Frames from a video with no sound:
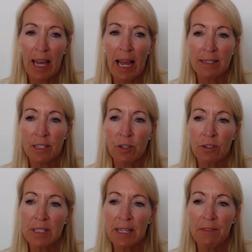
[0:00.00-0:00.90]
As a
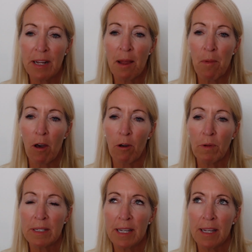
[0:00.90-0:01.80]
nurse, even, I'm
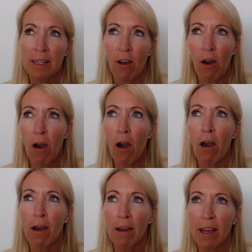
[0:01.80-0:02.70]
always in
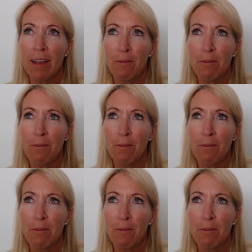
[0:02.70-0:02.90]
awe